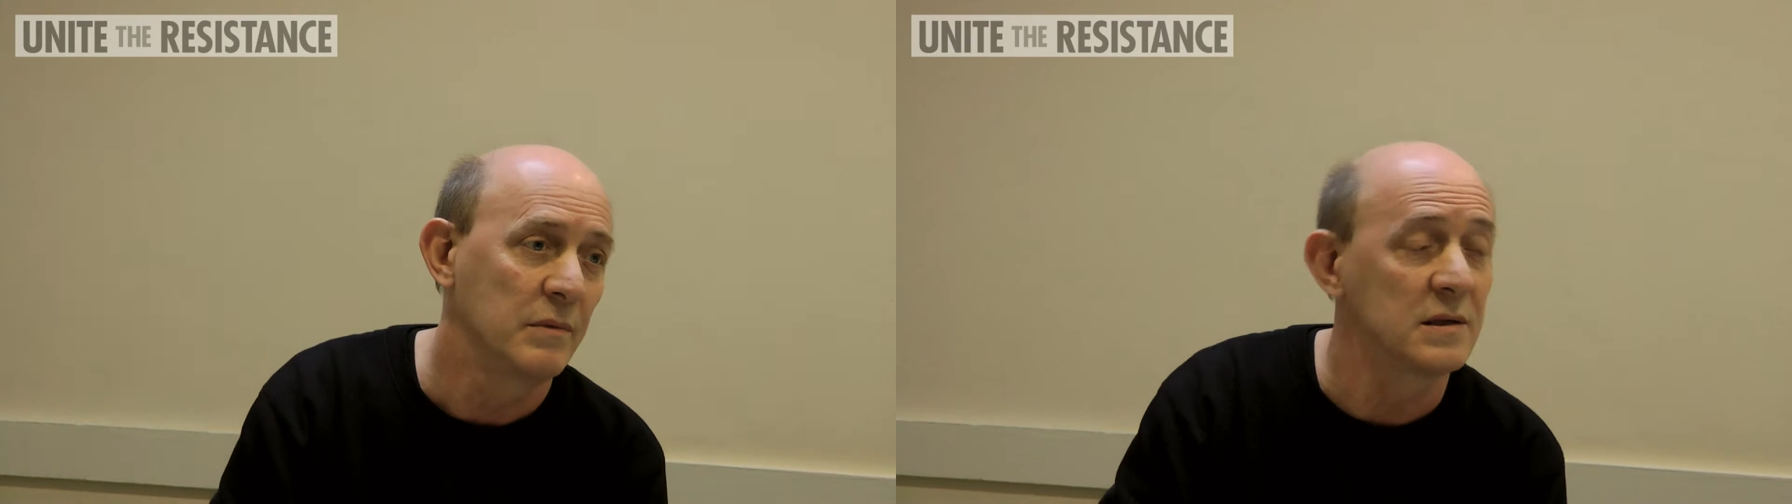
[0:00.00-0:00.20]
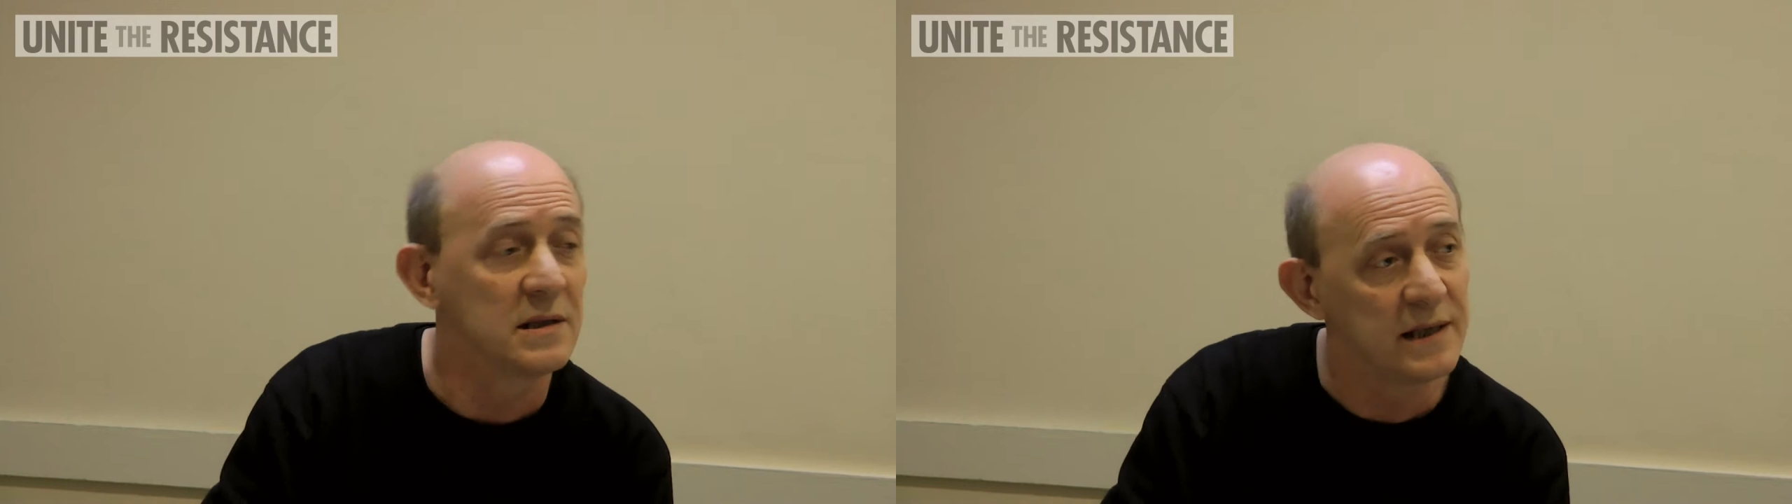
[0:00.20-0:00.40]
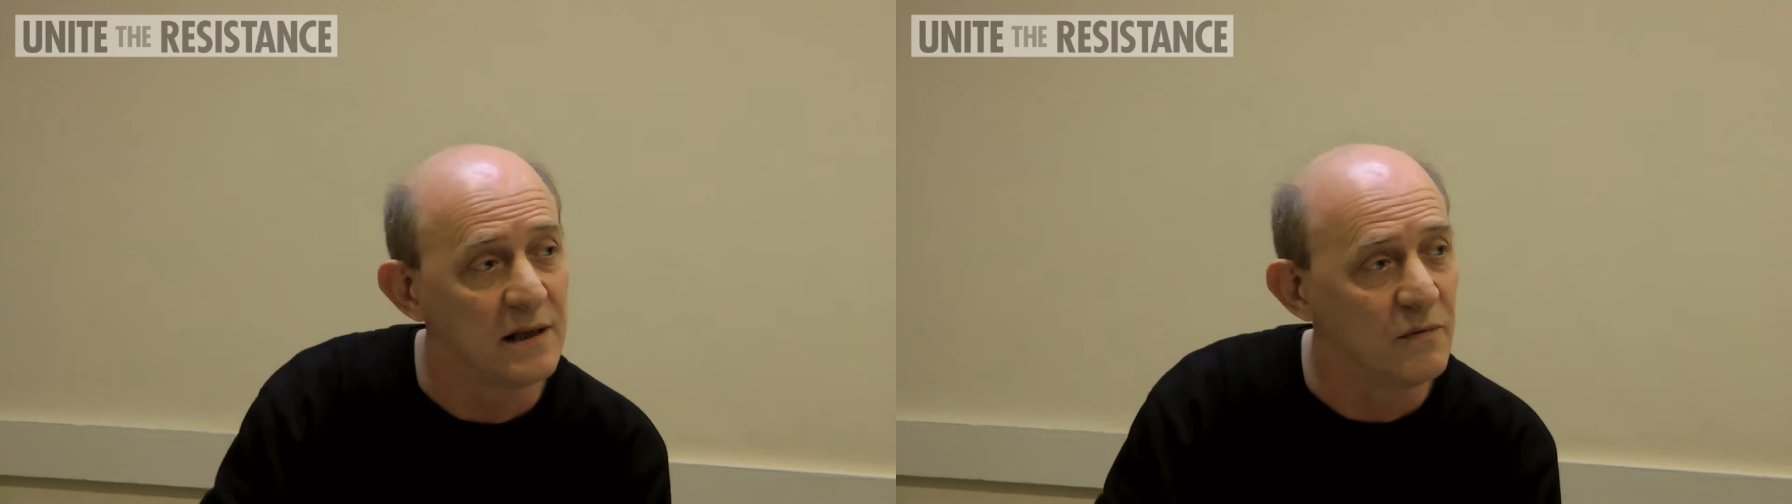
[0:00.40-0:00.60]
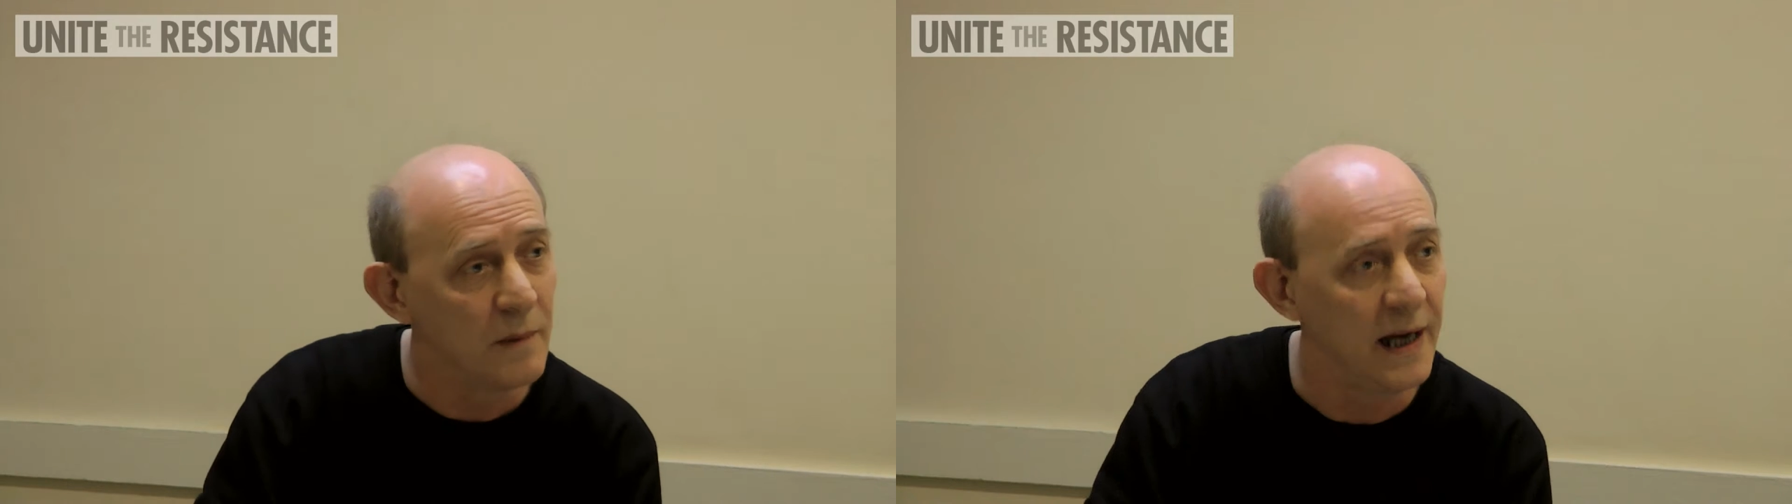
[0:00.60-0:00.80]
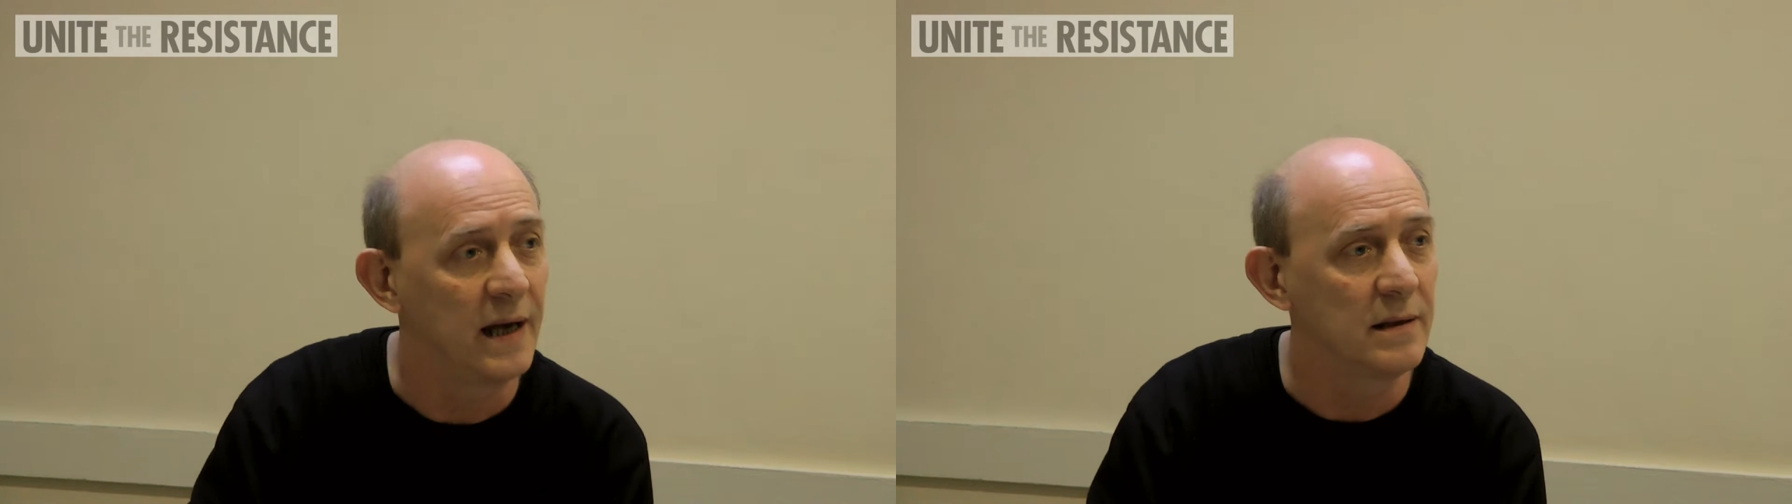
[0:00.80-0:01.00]
because instead of
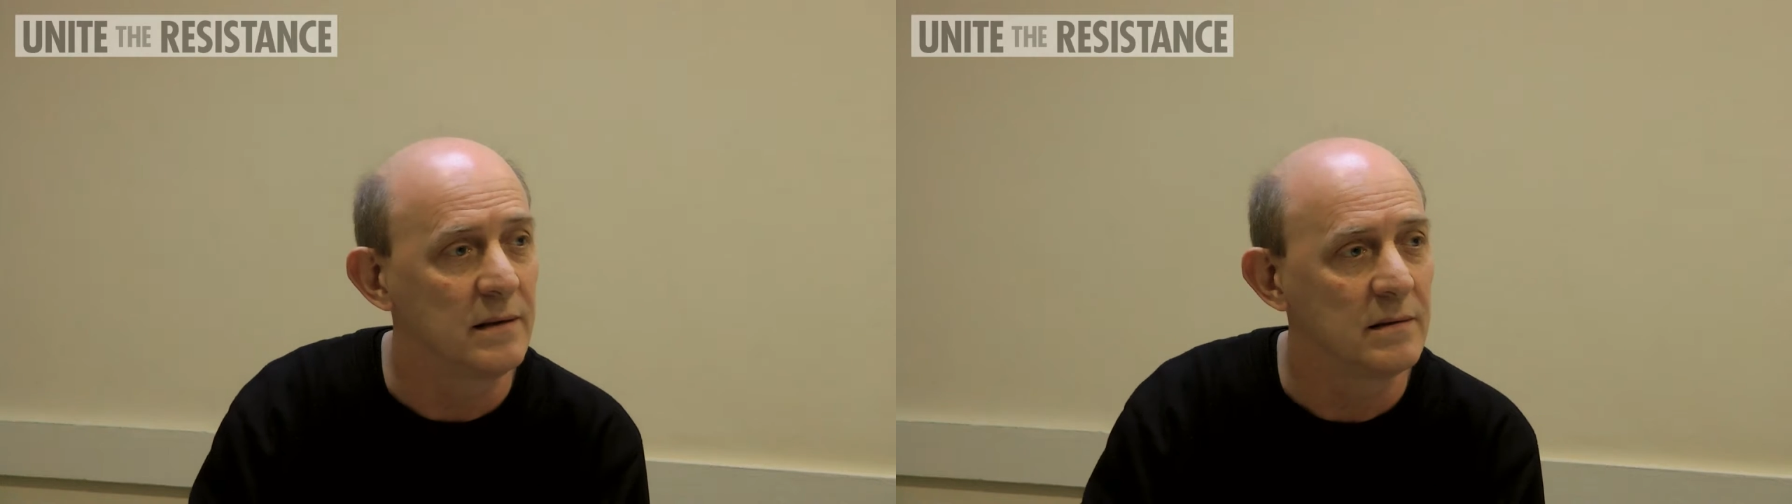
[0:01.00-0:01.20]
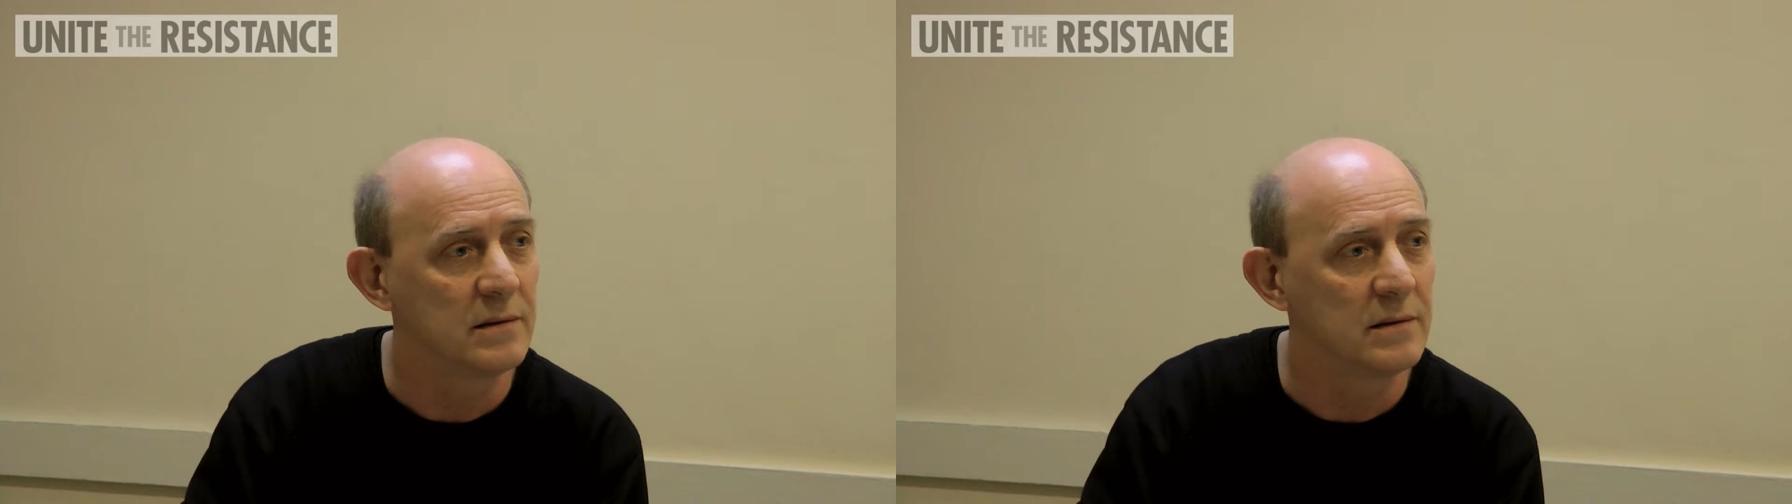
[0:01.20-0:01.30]
waiting